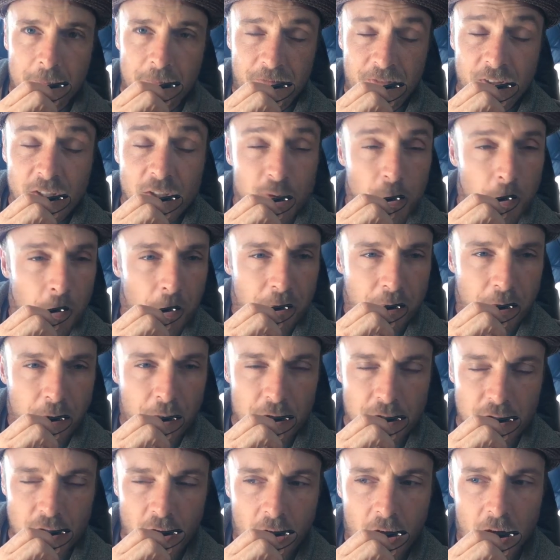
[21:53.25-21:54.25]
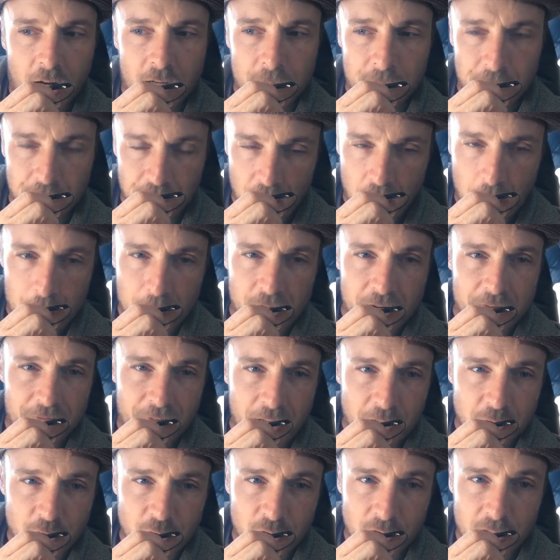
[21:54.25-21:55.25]
feasible for the dog. But
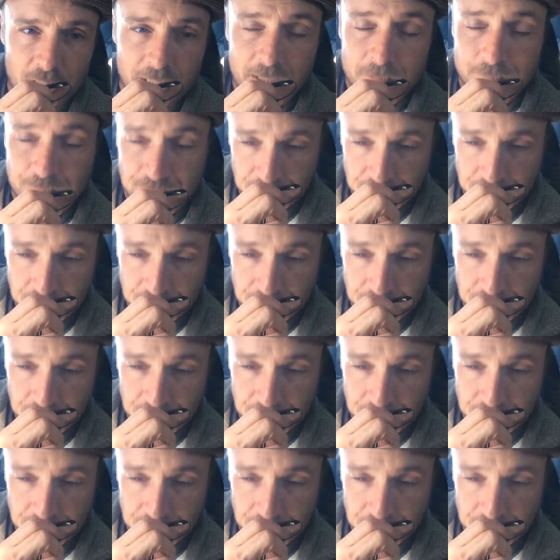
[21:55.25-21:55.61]
eventually